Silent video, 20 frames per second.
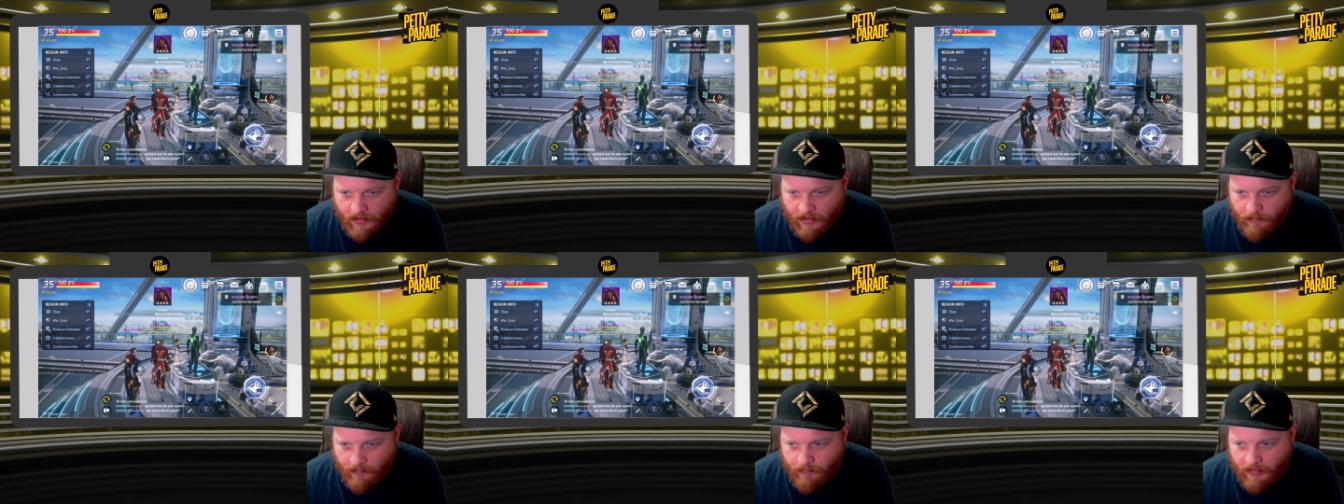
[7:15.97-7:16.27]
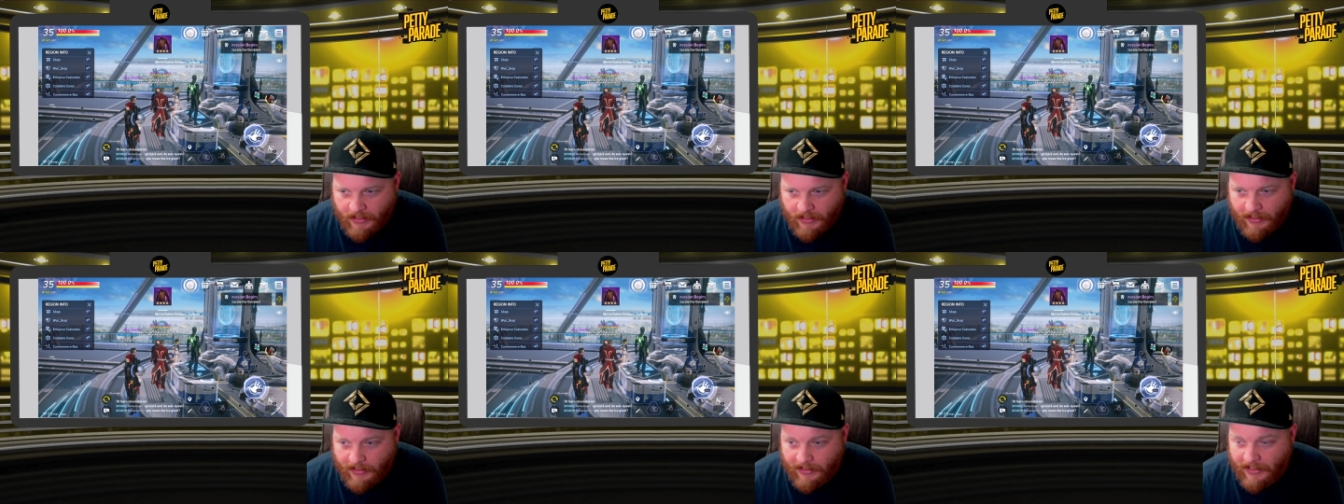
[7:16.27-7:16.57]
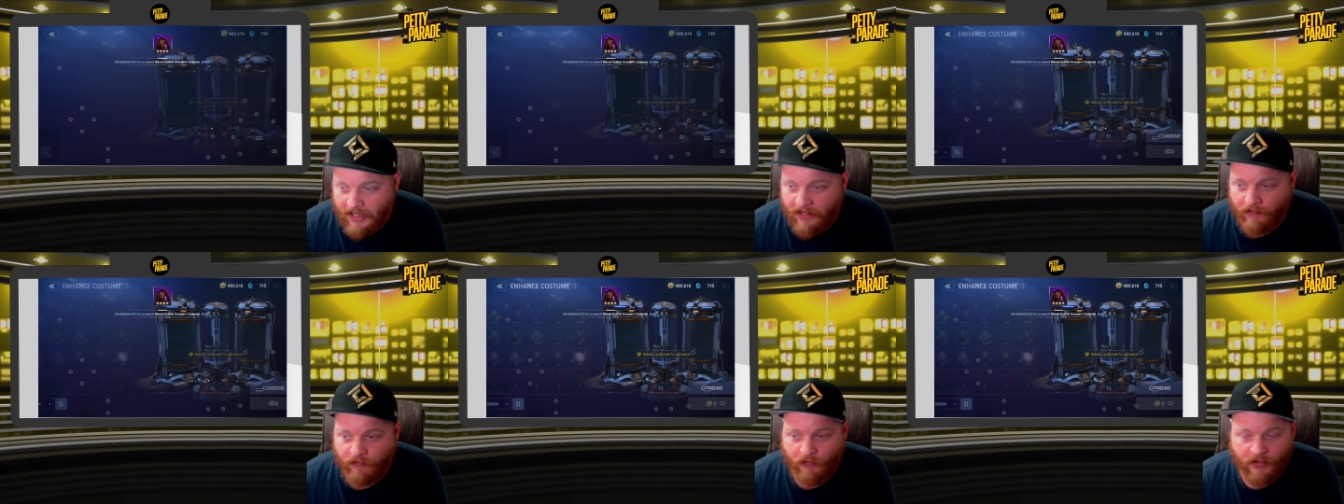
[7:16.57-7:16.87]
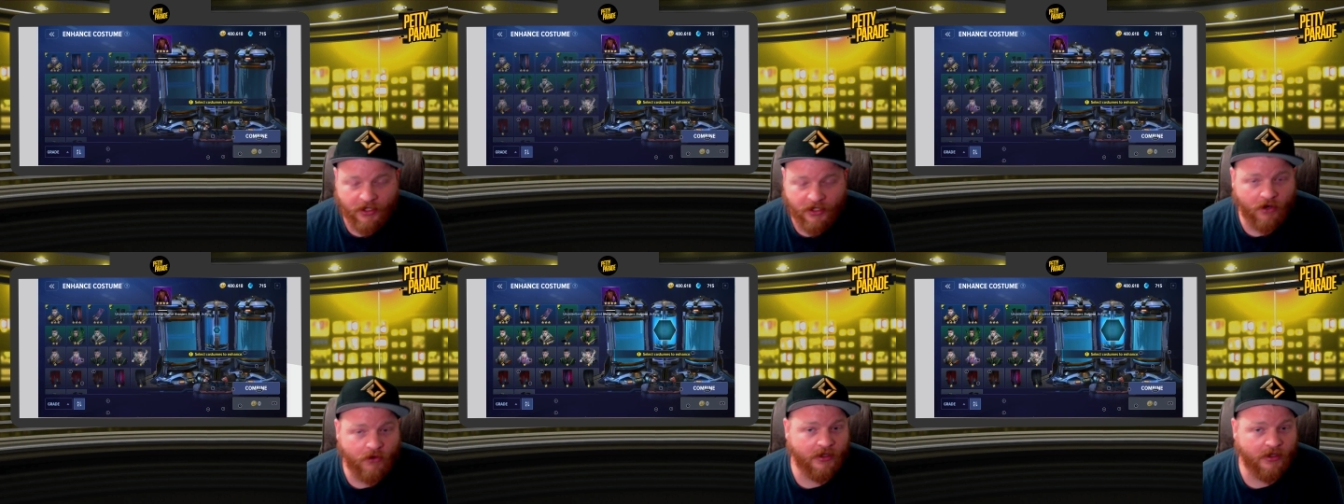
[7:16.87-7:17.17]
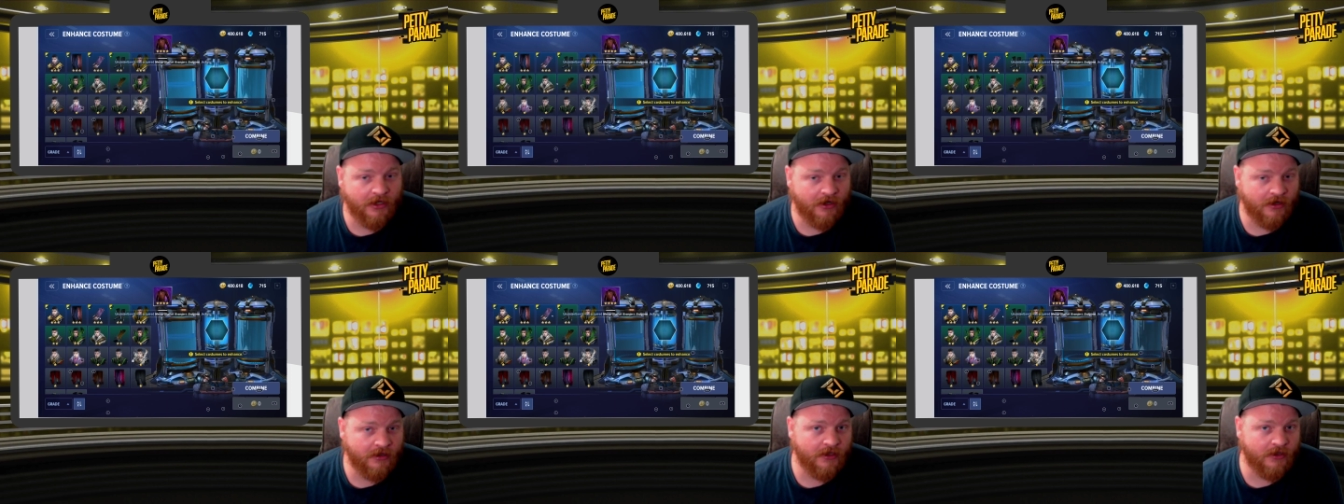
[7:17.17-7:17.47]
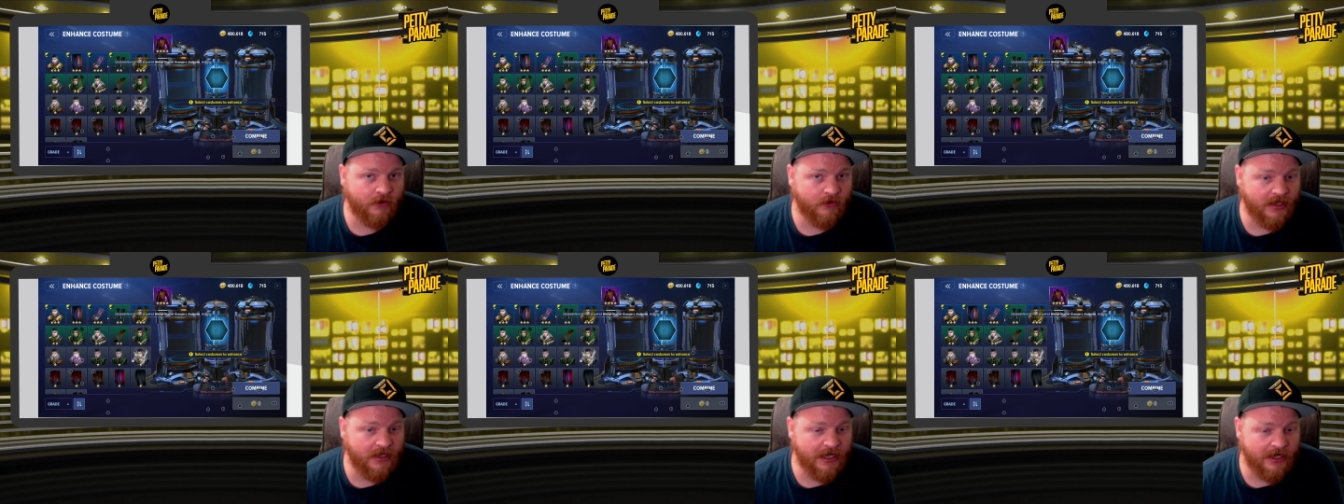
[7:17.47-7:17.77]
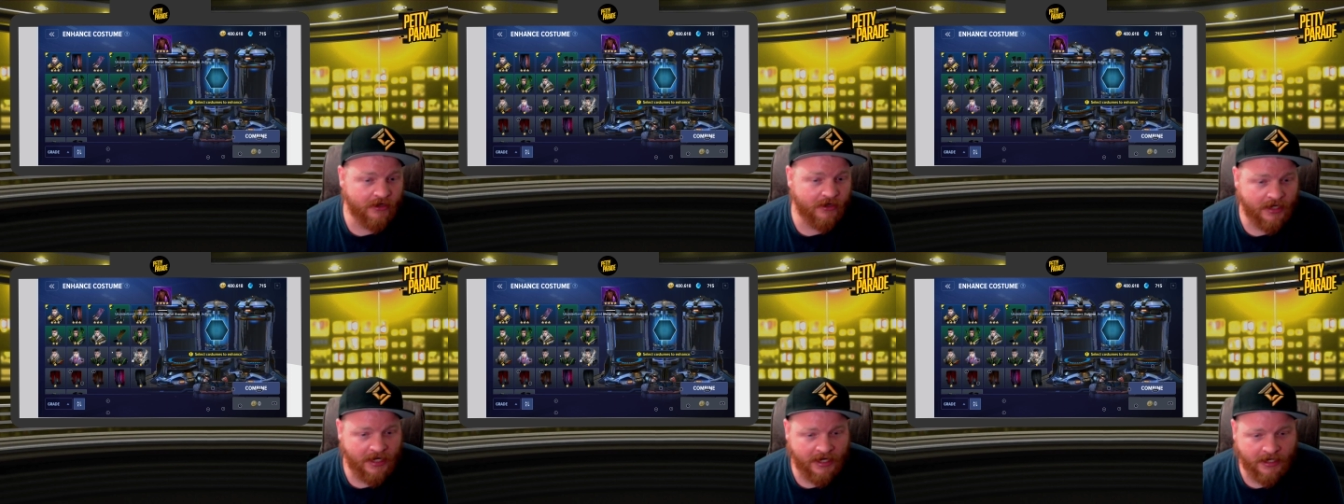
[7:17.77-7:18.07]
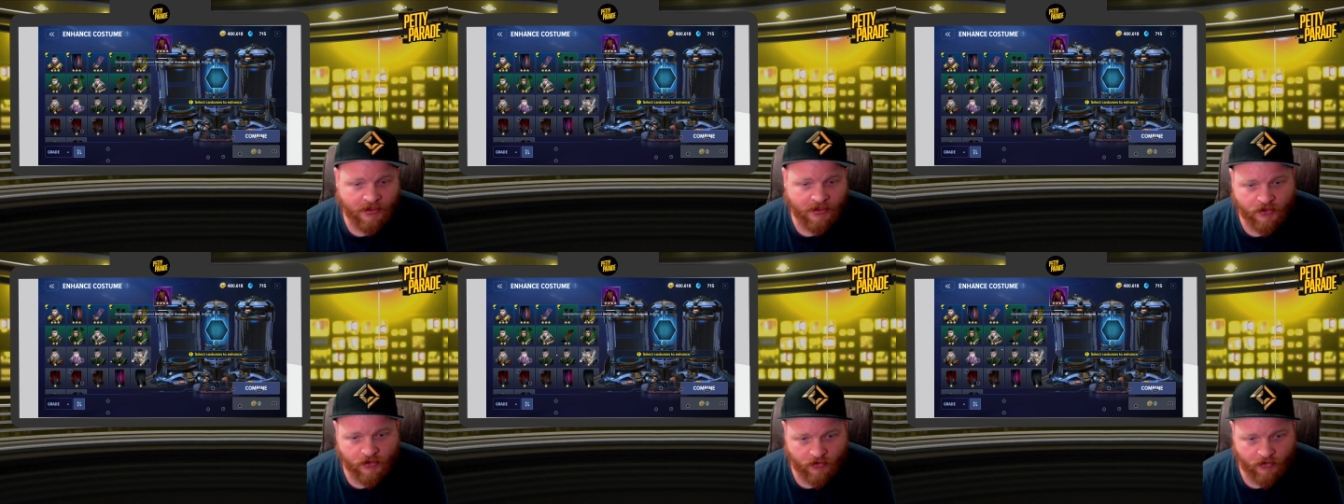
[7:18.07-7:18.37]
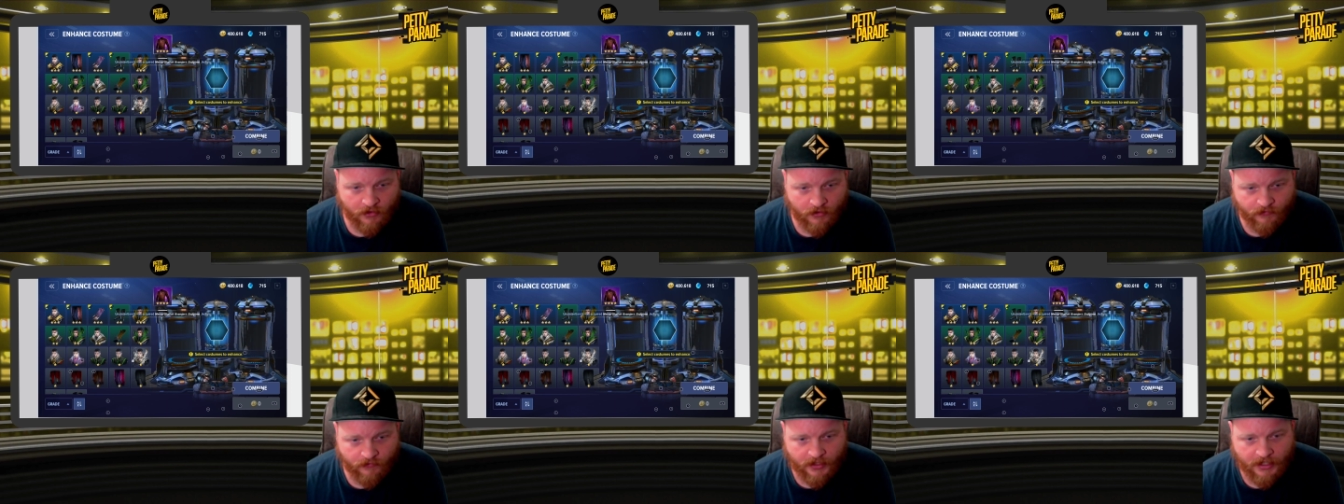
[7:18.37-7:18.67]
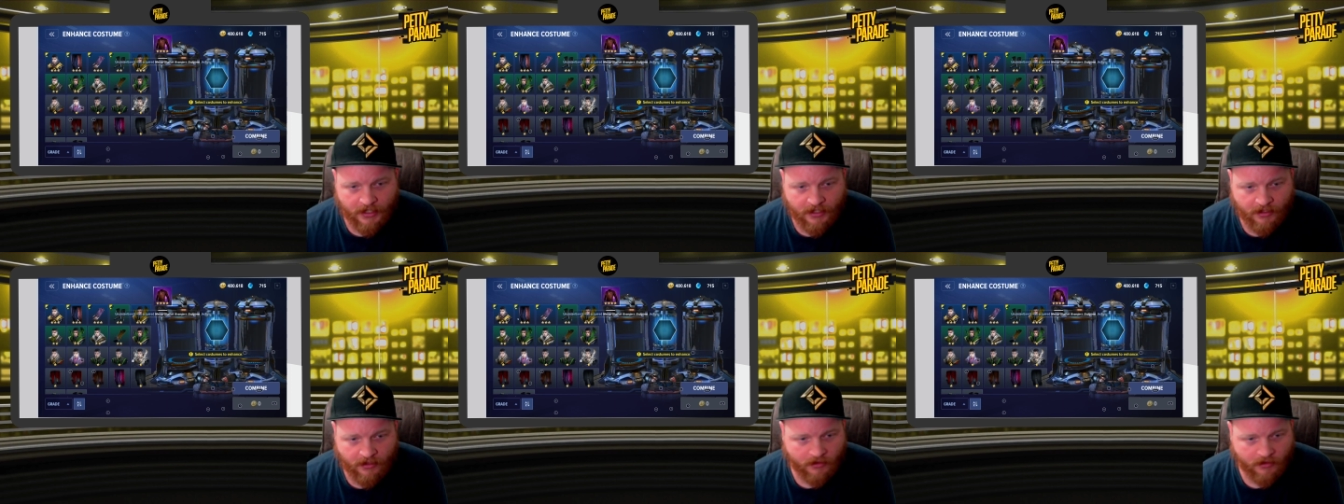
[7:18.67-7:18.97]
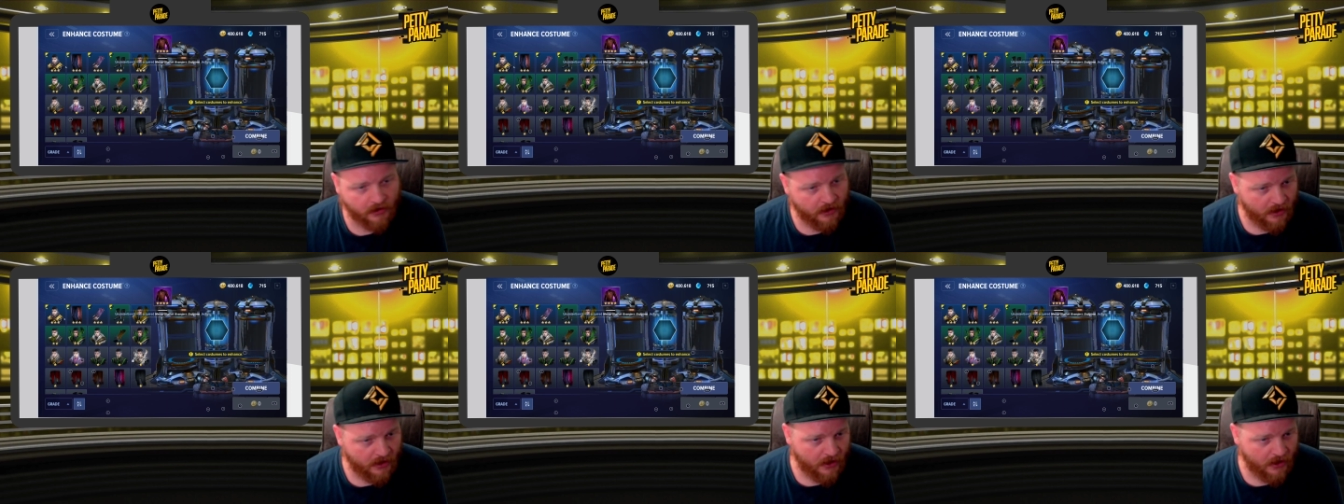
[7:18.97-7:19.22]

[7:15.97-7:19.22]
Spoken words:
But if we go in our little gear enhancer over here,